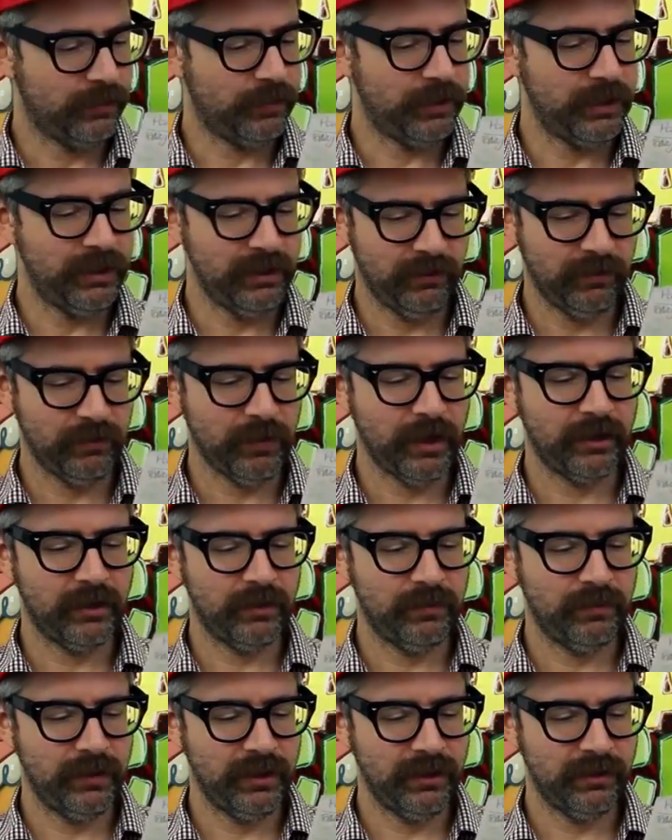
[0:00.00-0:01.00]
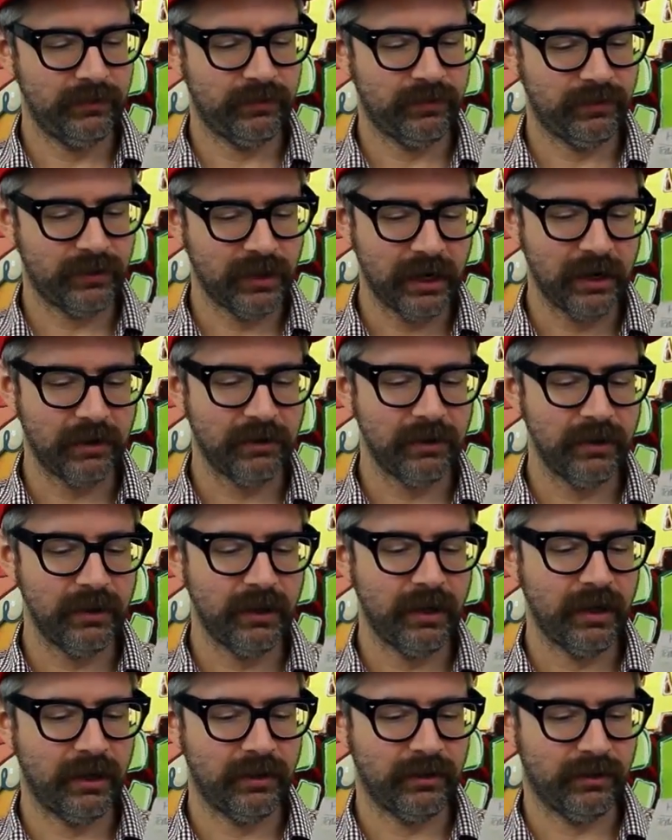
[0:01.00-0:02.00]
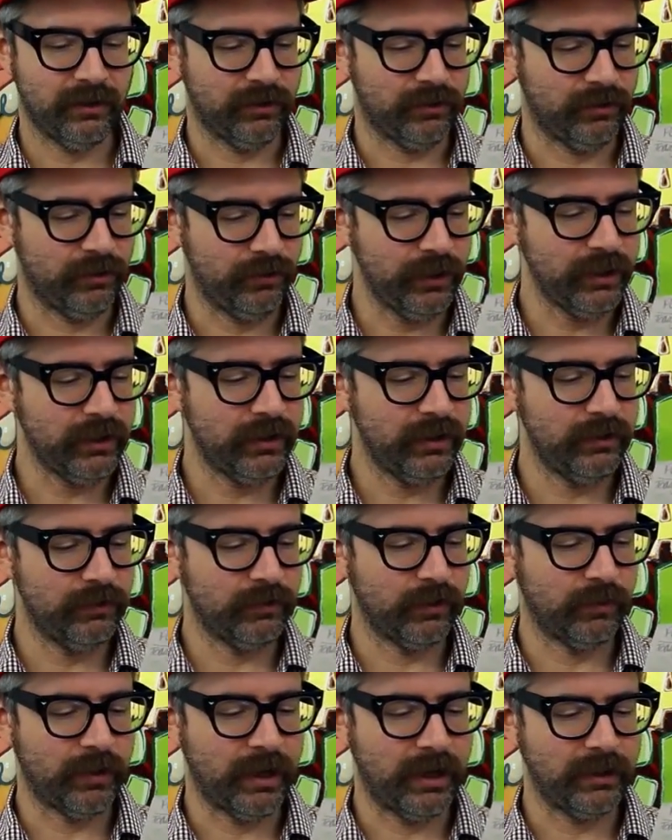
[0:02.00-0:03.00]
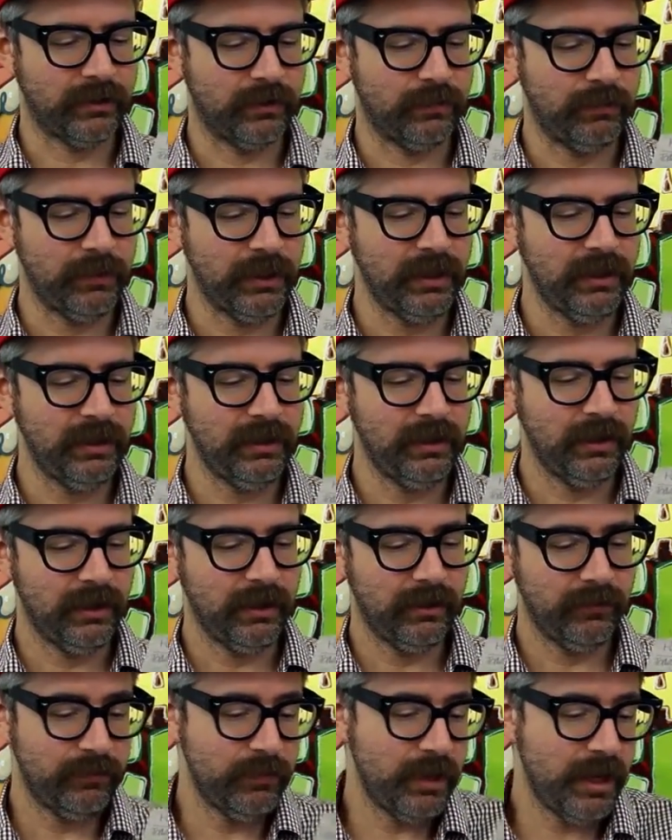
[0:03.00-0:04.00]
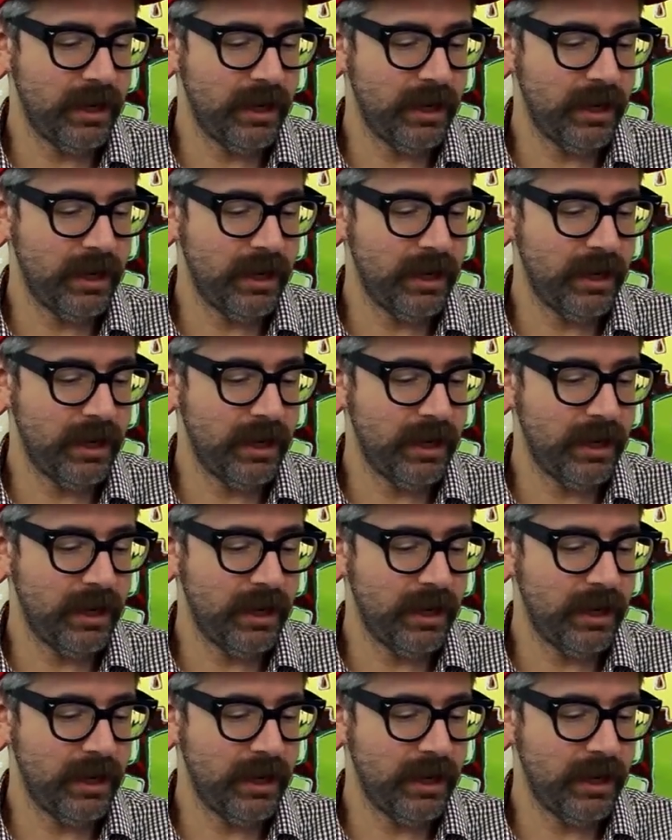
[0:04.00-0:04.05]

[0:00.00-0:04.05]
The pig reminded me of Sarah, and the cricket reminded me of